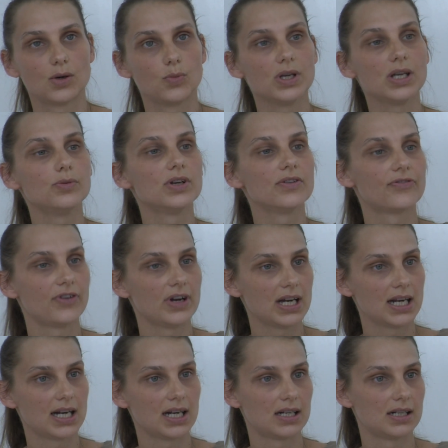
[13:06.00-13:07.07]
We
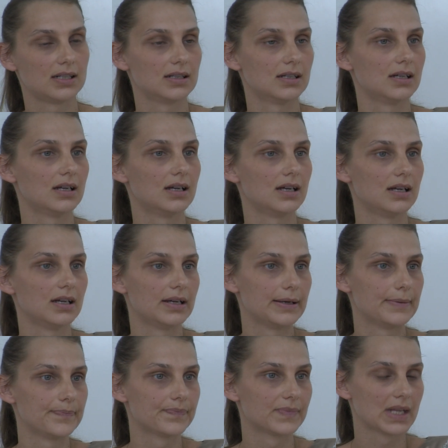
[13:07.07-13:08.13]
refer,
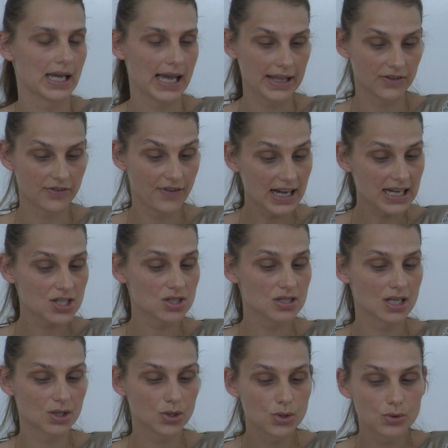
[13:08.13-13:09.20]
and
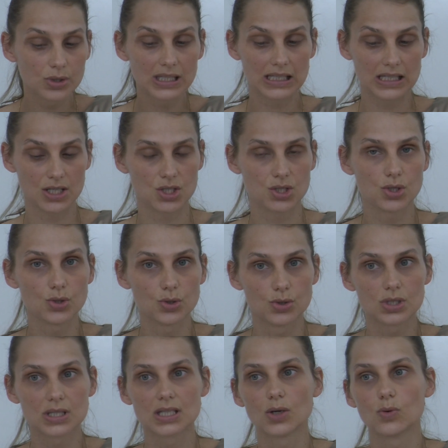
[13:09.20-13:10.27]
functional unit is
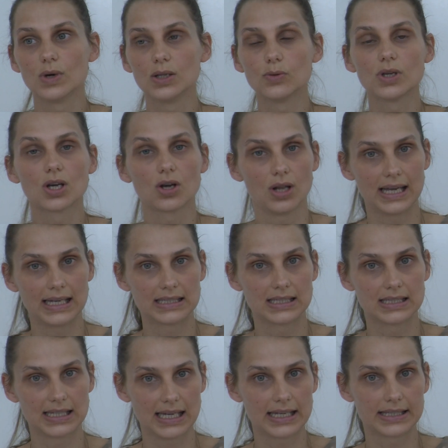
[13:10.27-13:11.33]
used when we collect
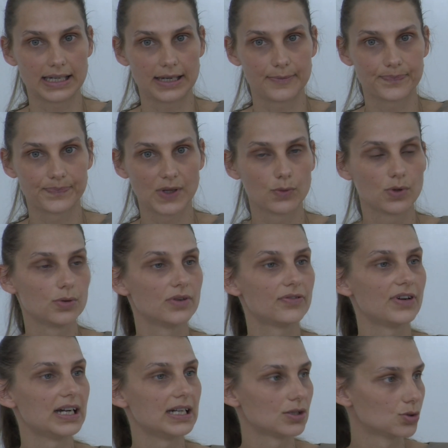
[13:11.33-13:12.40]
the data. We
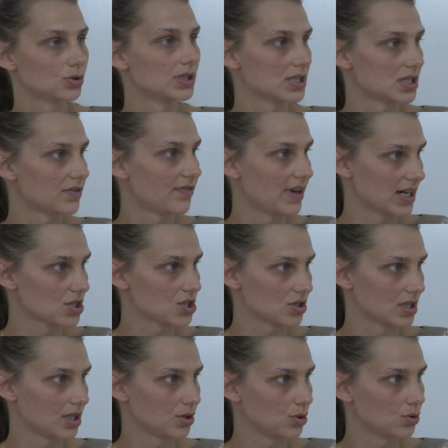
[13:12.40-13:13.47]
refer to this
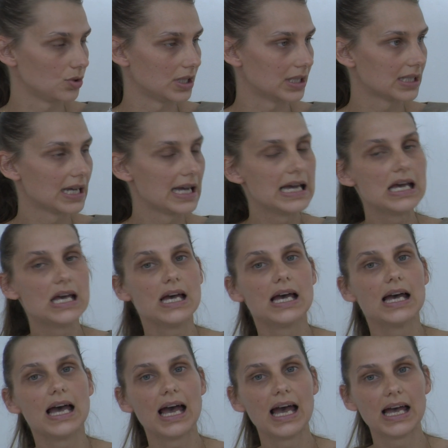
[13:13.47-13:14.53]
functional unit.
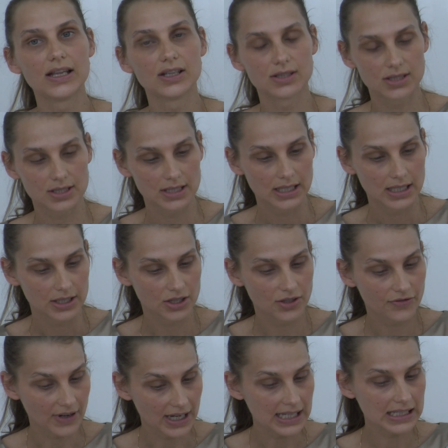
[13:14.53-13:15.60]
And
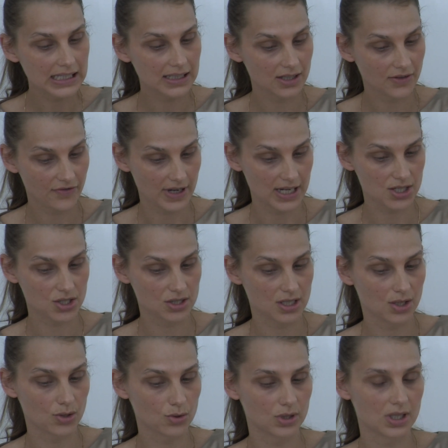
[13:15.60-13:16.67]
defining the functional
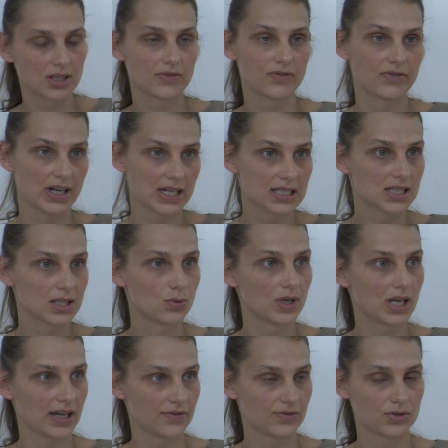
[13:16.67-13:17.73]
unit, first we
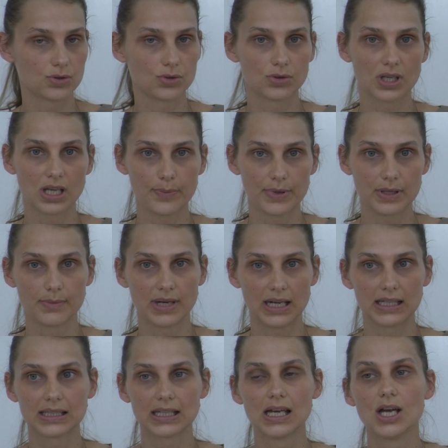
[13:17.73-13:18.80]
have to keep in
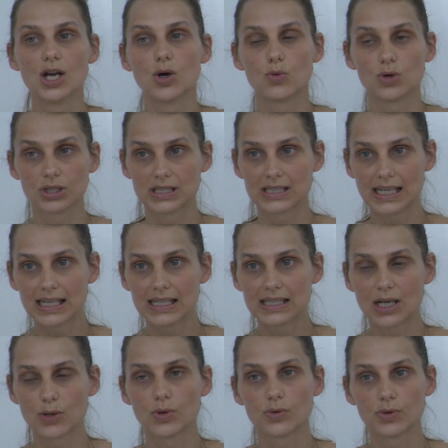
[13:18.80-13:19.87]
mind what data